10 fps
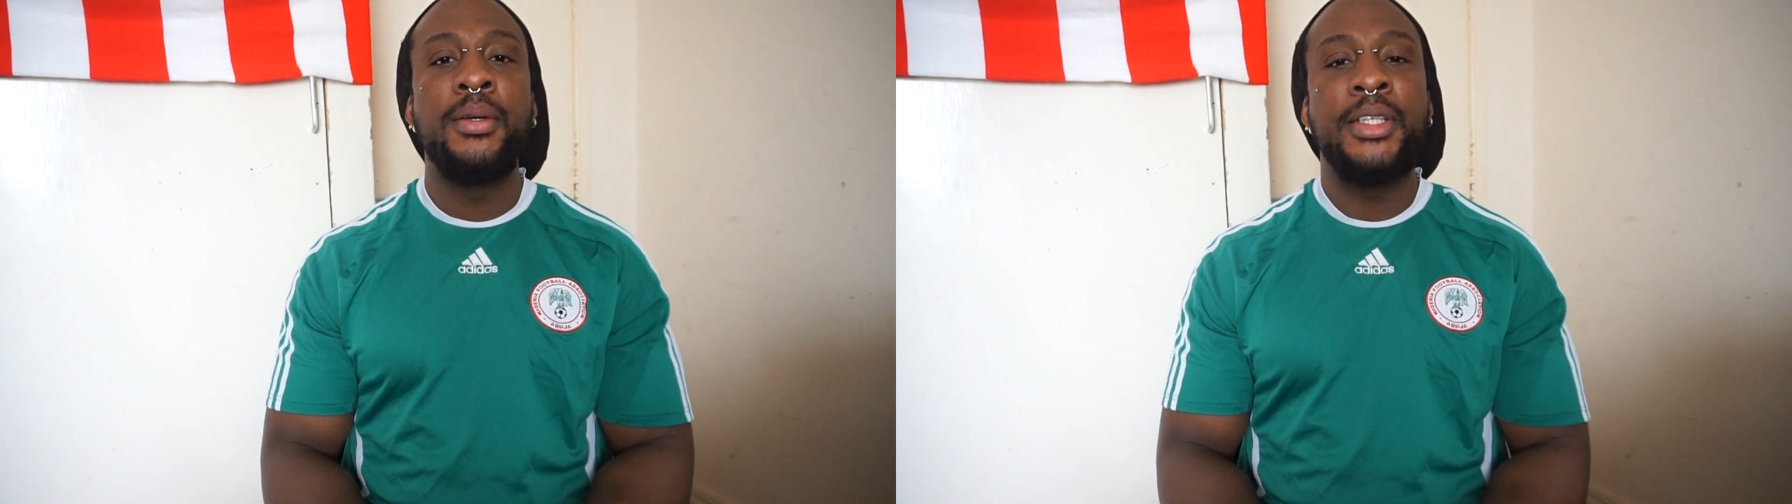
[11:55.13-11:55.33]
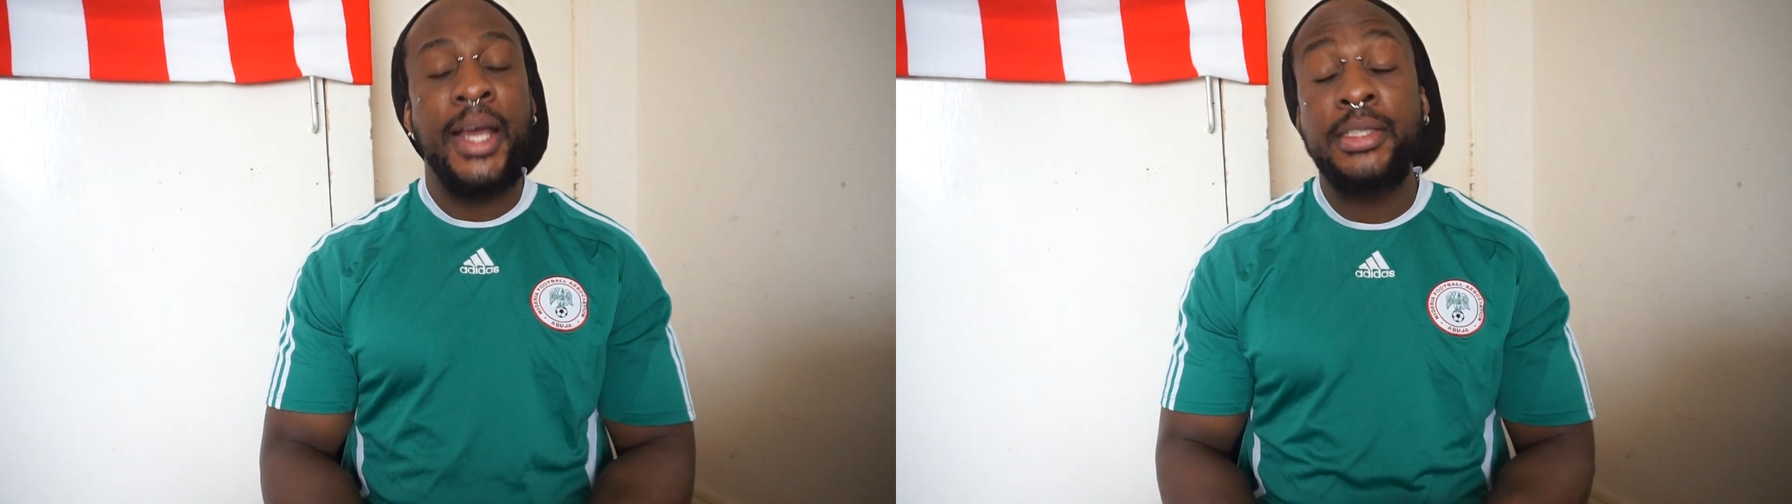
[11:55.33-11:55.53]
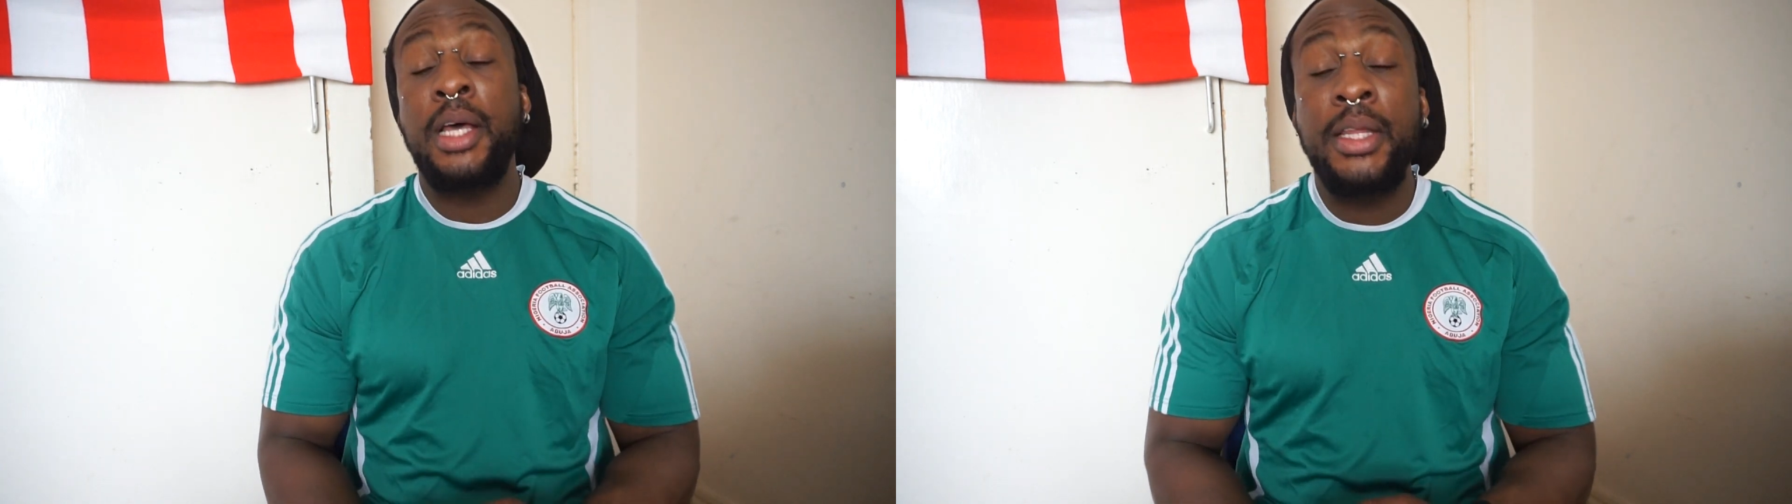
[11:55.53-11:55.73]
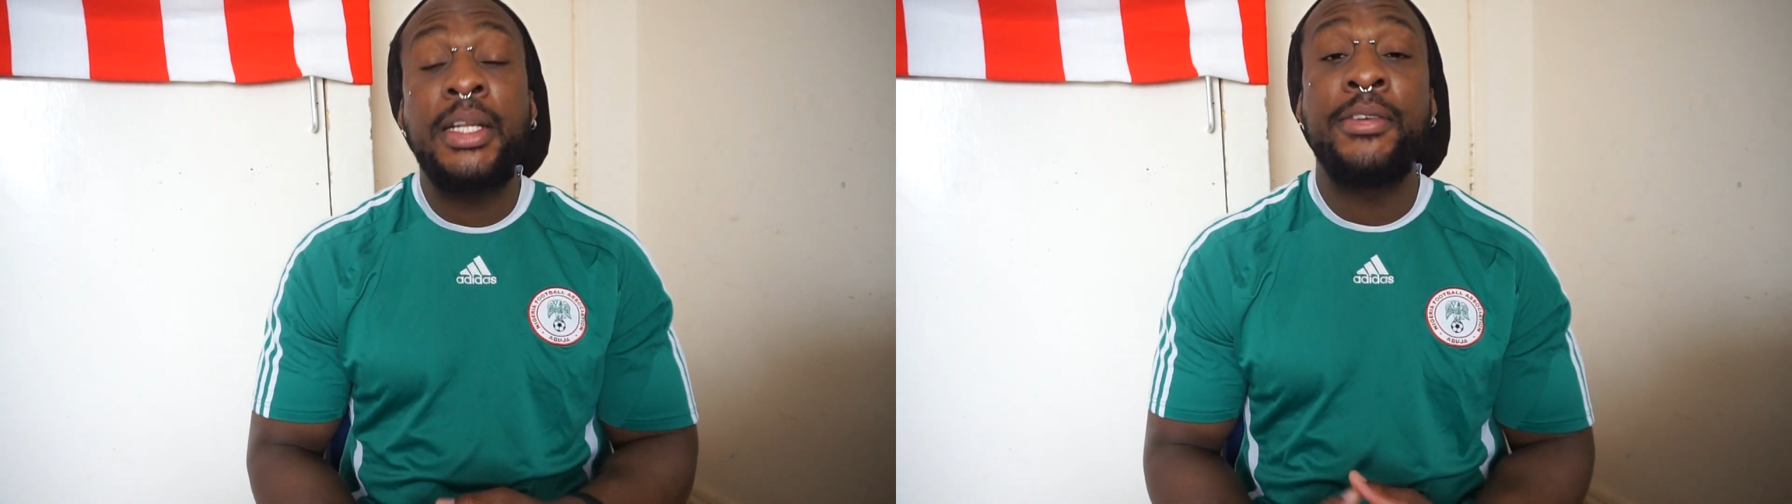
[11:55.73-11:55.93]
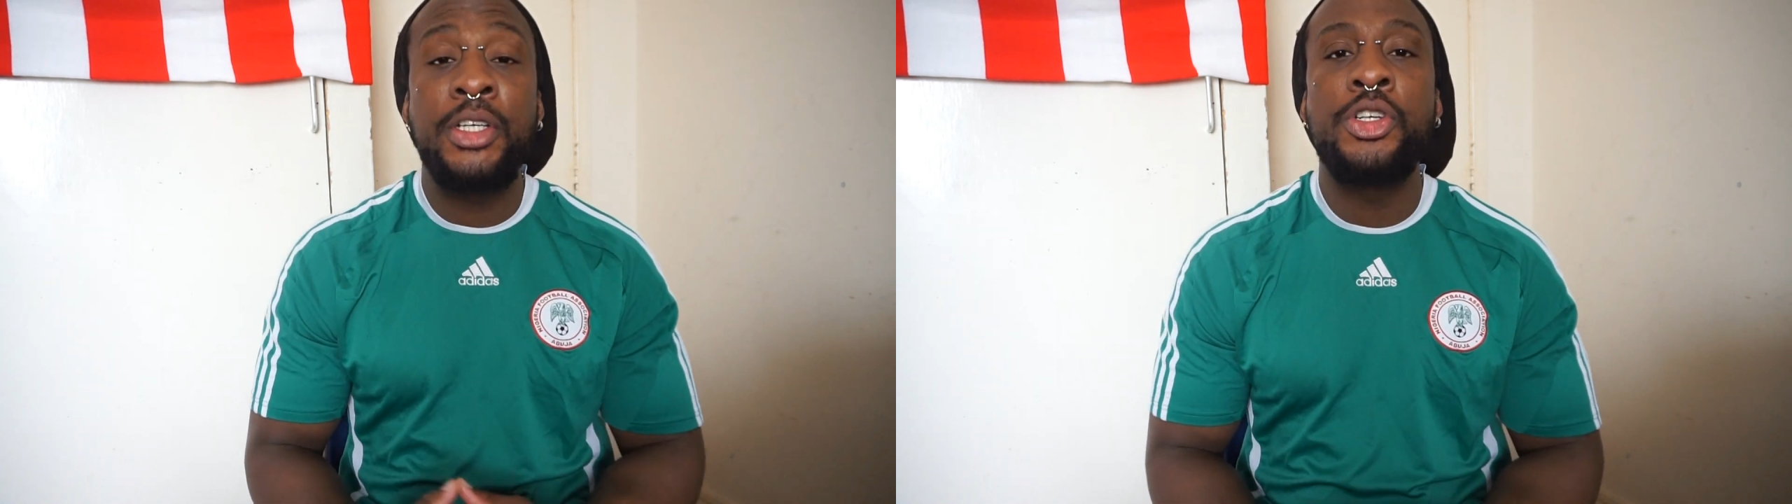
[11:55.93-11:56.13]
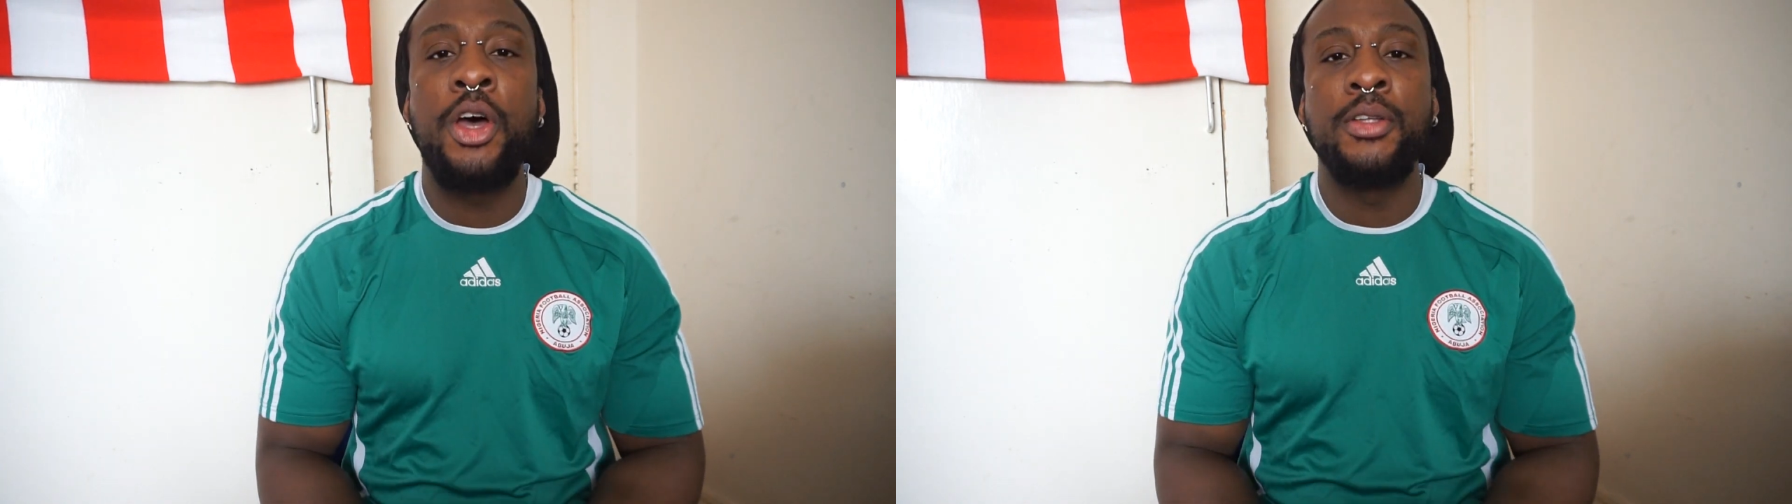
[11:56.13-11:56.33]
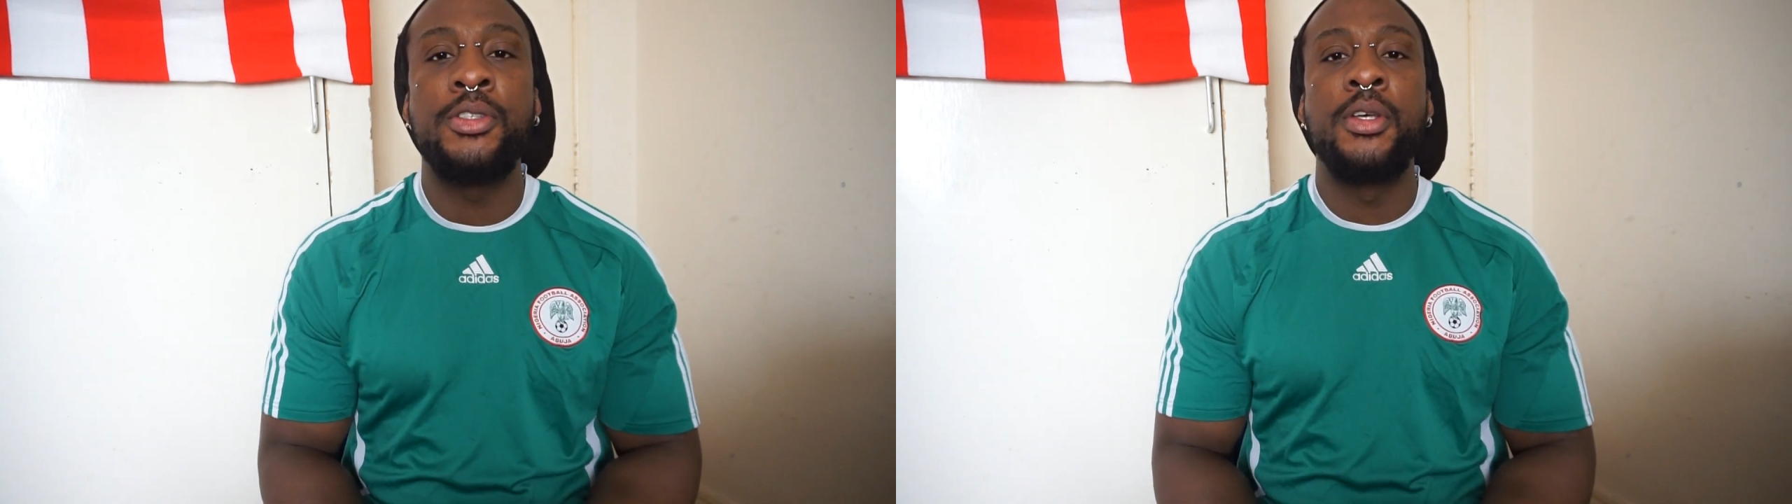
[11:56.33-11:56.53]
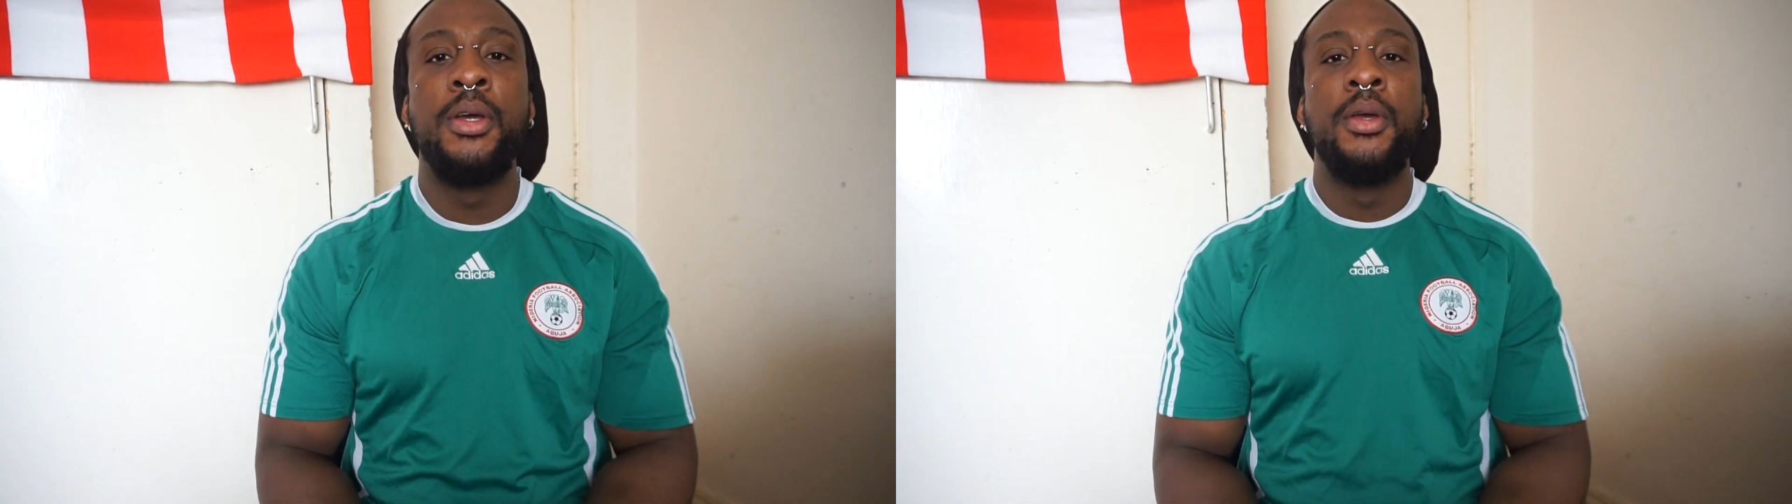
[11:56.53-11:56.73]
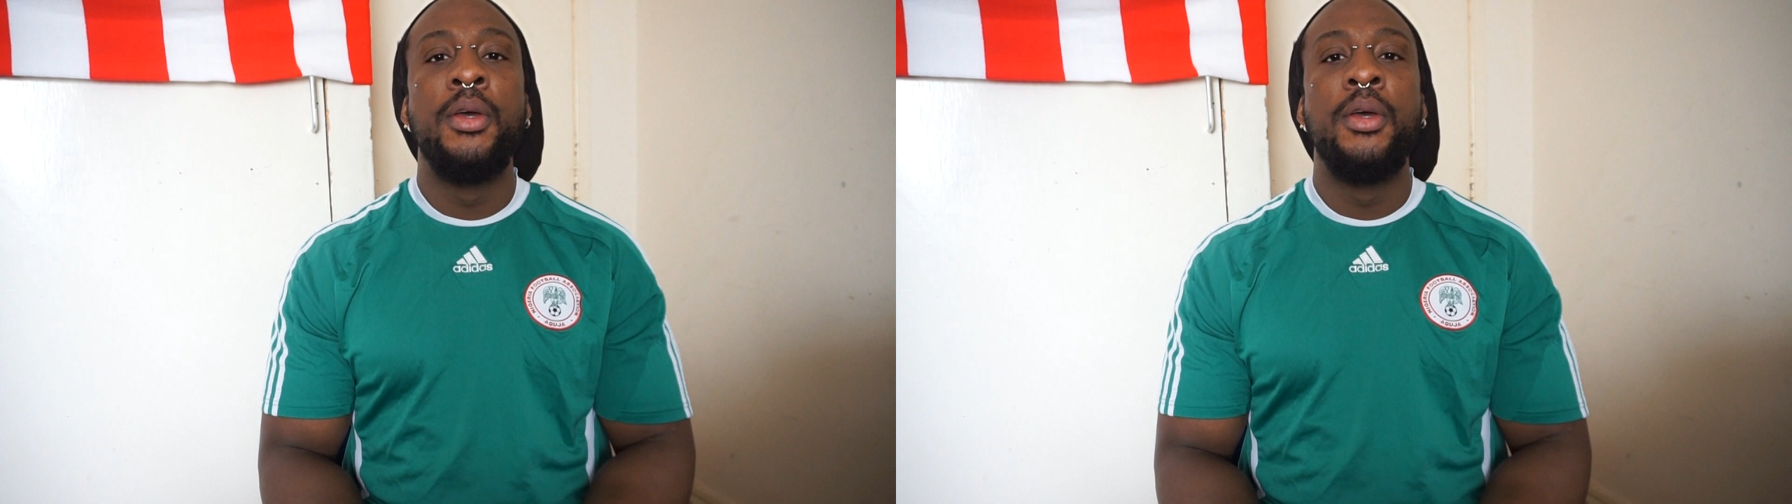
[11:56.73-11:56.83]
Yes, I think there's a chance.